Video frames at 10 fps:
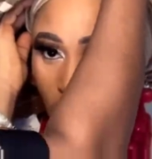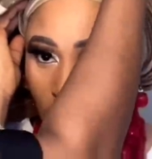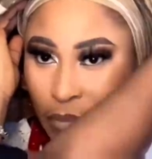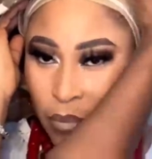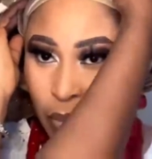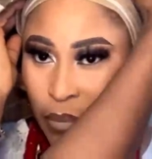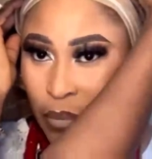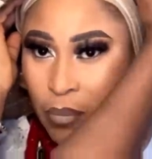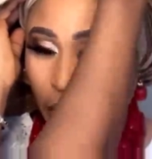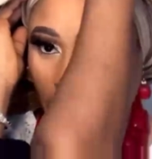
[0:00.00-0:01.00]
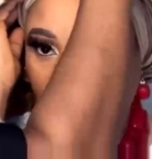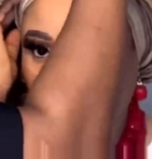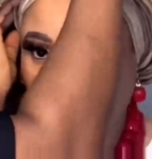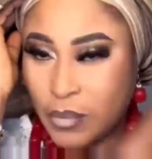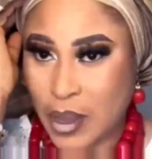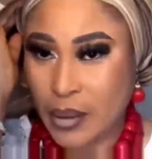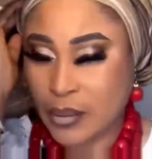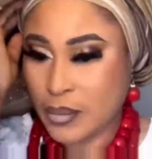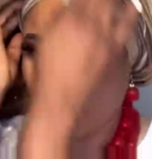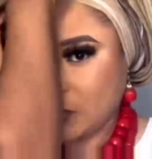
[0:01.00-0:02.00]
Okay, I'm going to use
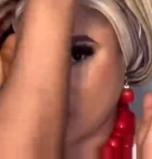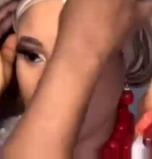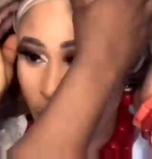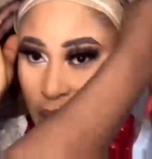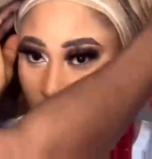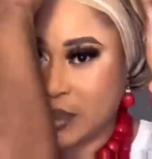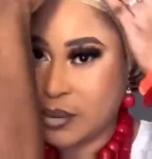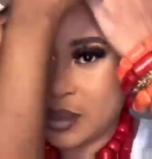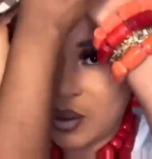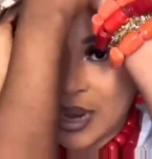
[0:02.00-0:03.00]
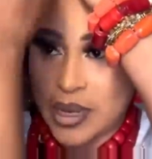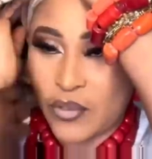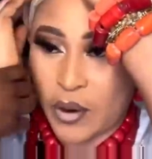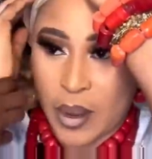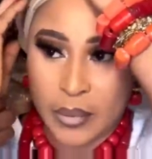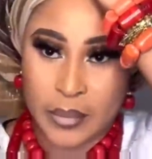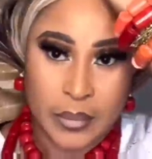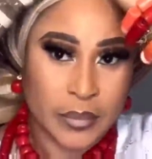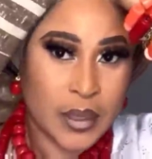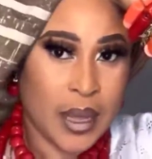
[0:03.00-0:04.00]
pin to pin there.
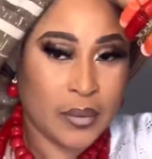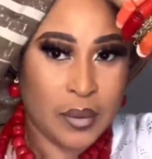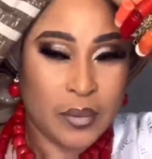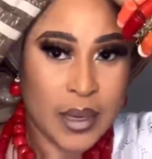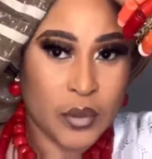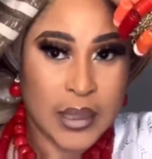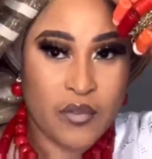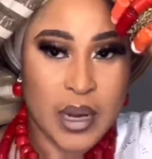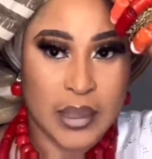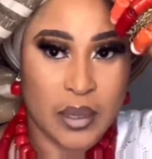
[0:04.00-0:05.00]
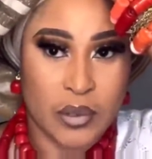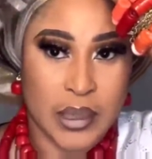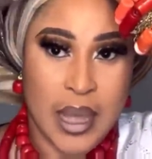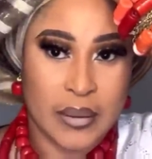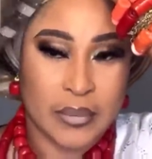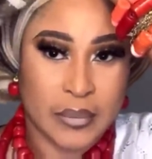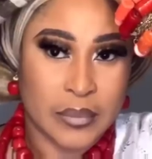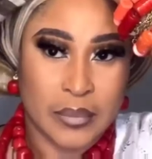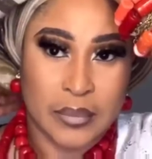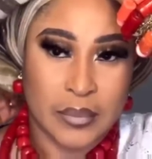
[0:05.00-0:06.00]
I'll beg
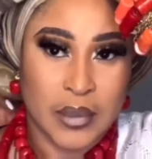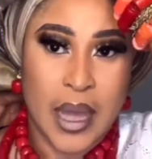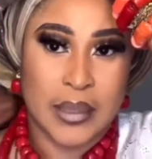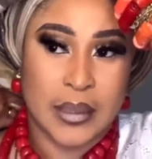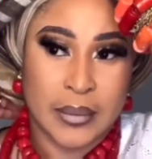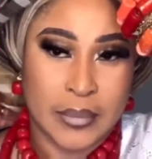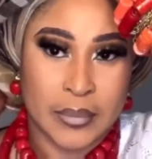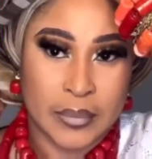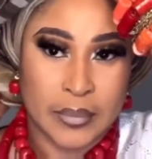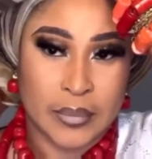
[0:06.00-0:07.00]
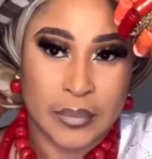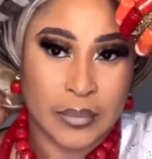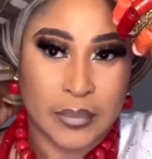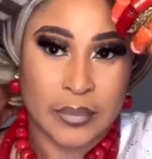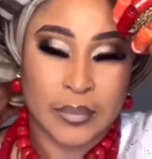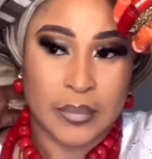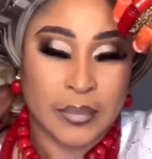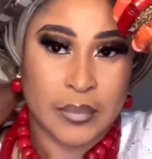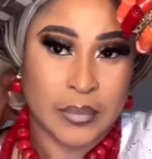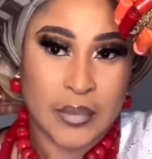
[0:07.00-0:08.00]
my customer to help me to
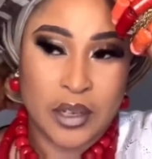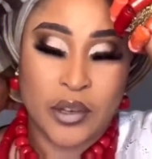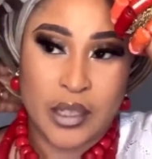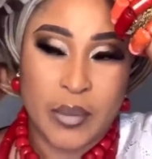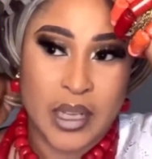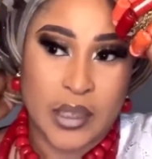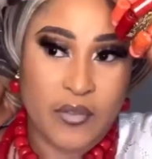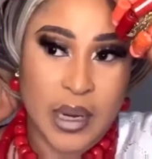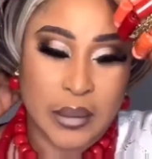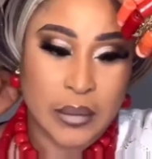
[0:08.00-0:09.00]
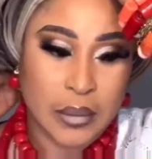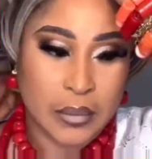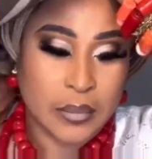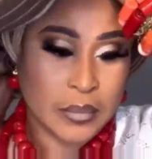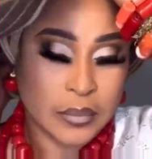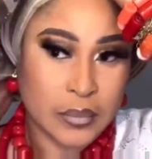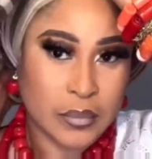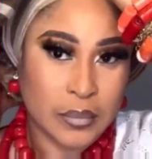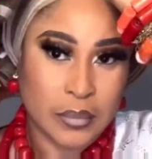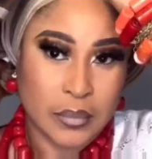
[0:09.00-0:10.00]
hold it. Okay, I'm going to
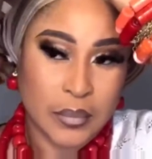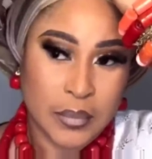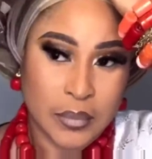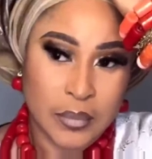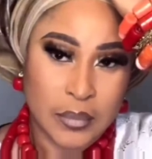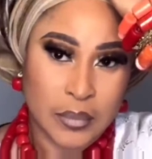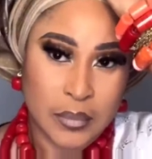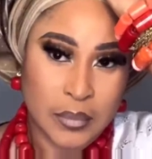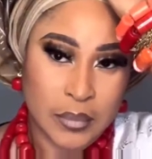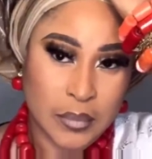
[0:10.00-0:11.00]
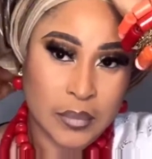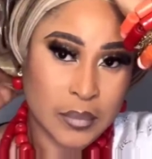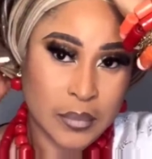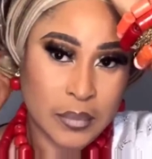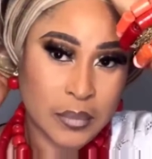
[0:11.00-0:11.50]
pleat the other side.